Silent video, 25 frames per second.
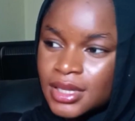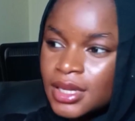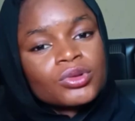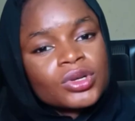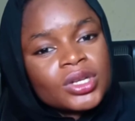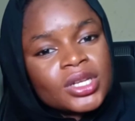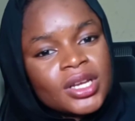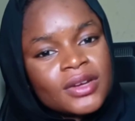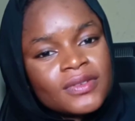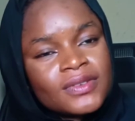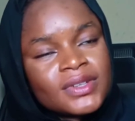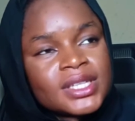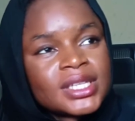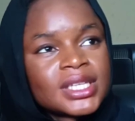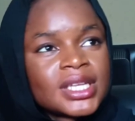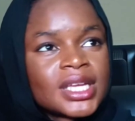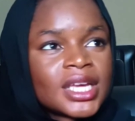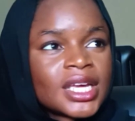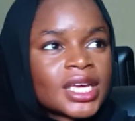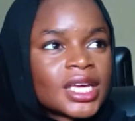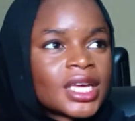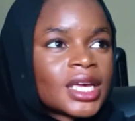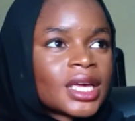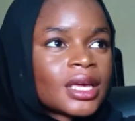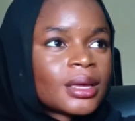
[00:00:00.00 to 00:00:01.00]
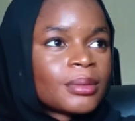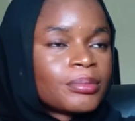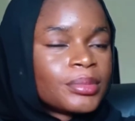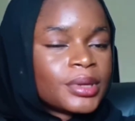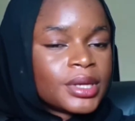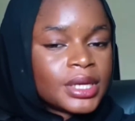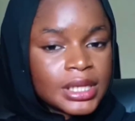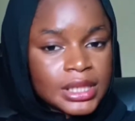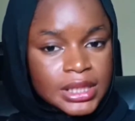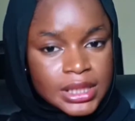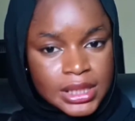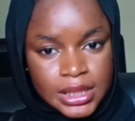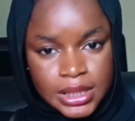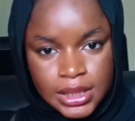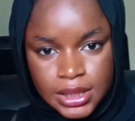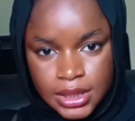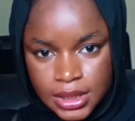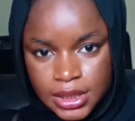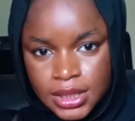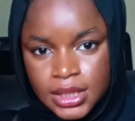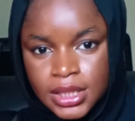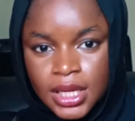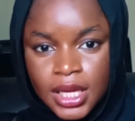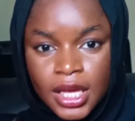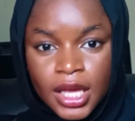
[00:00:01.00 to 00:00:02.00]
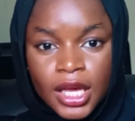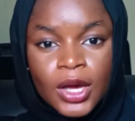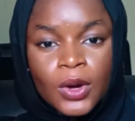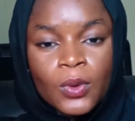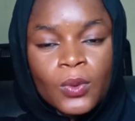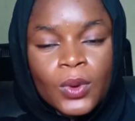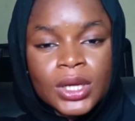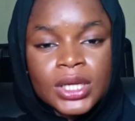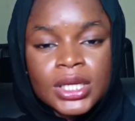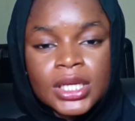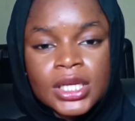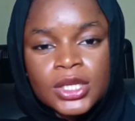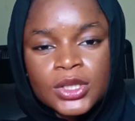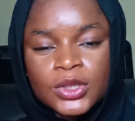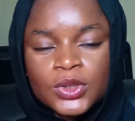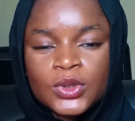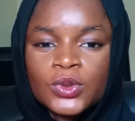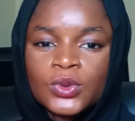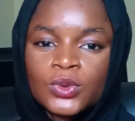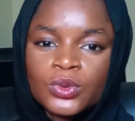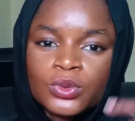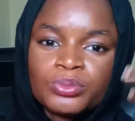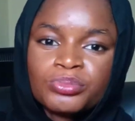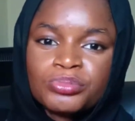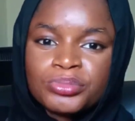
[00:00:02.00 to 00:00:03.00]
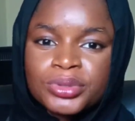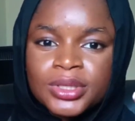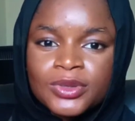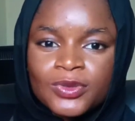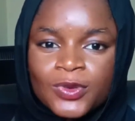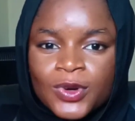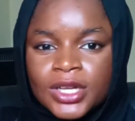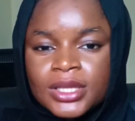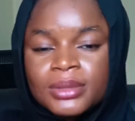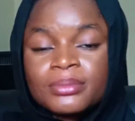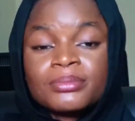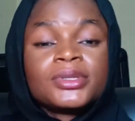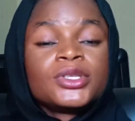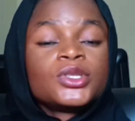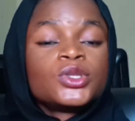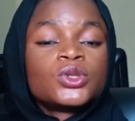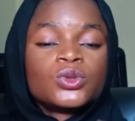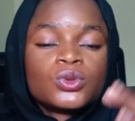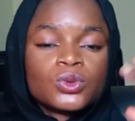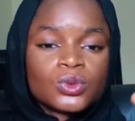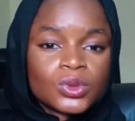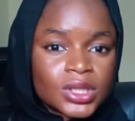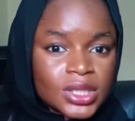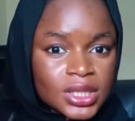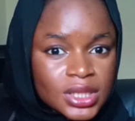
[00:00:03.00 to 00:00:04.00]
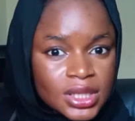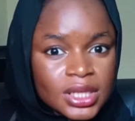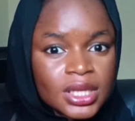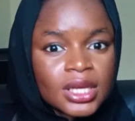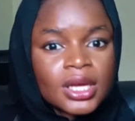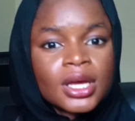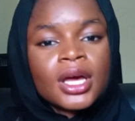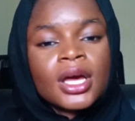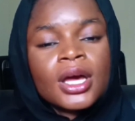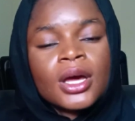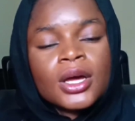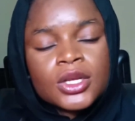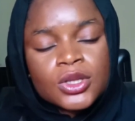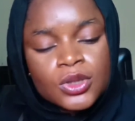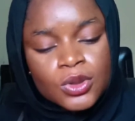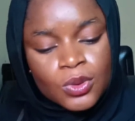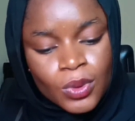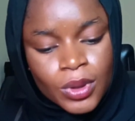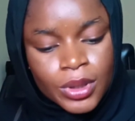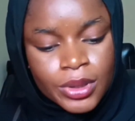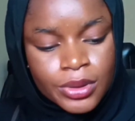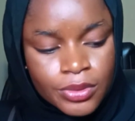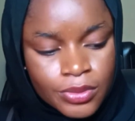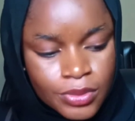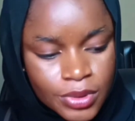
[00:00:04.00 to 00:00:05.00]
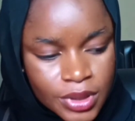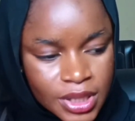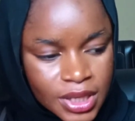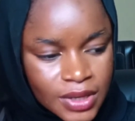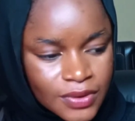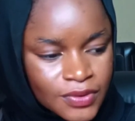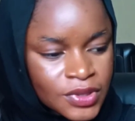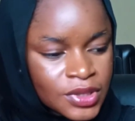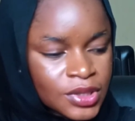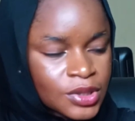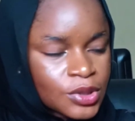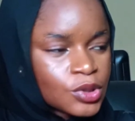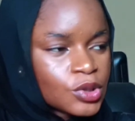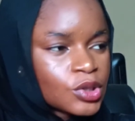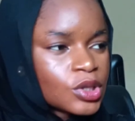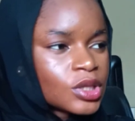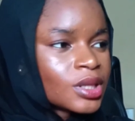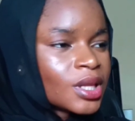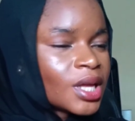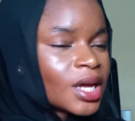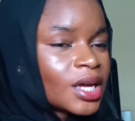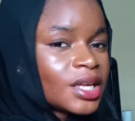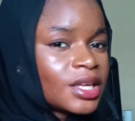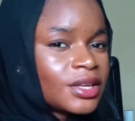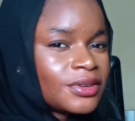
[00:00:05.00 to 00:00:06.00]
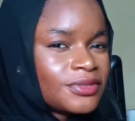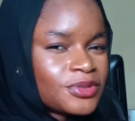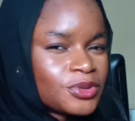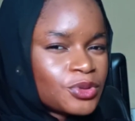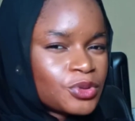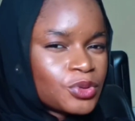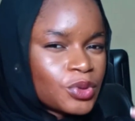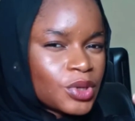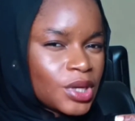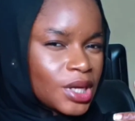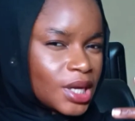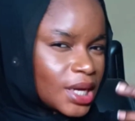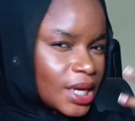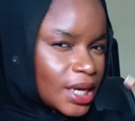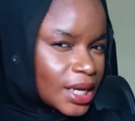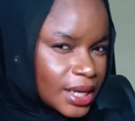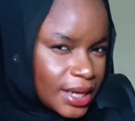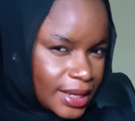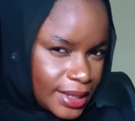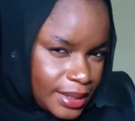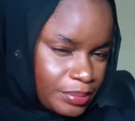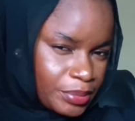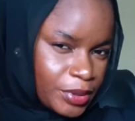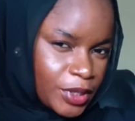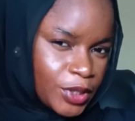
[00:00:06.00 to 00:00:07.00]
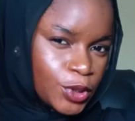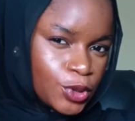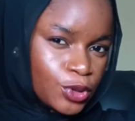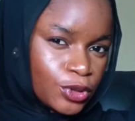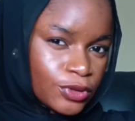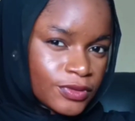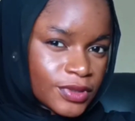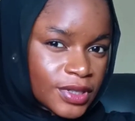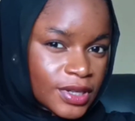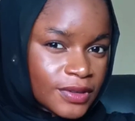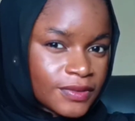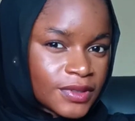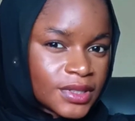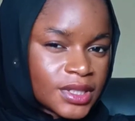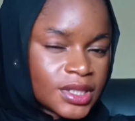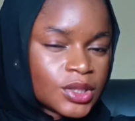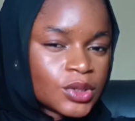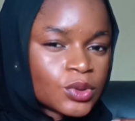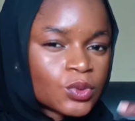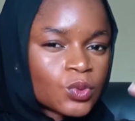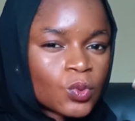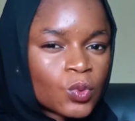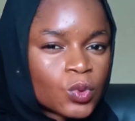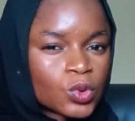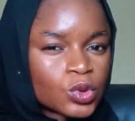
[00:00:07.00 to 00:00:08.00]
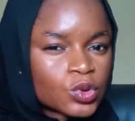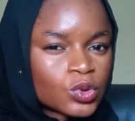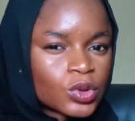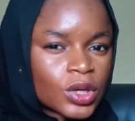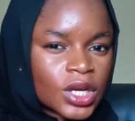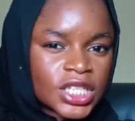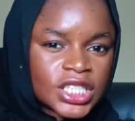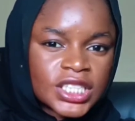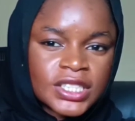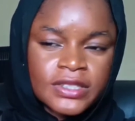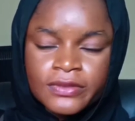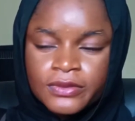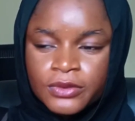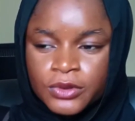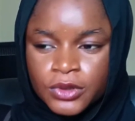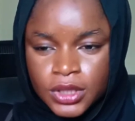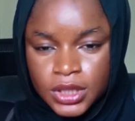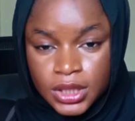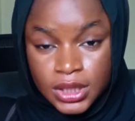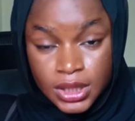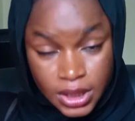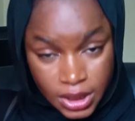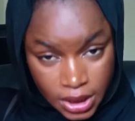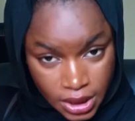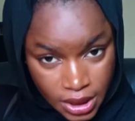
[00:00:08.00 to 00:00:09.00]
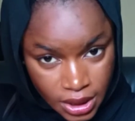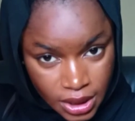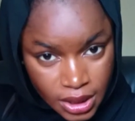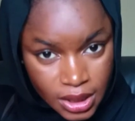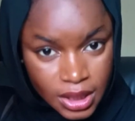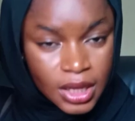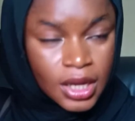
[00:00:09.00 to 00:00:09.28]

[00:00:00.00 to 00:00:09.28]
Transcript: Grade everything A, B, C, D, A1, A2, B1, B2, C. So when you grade everything, that gives you a clear picture of everything you want to achieve for the day.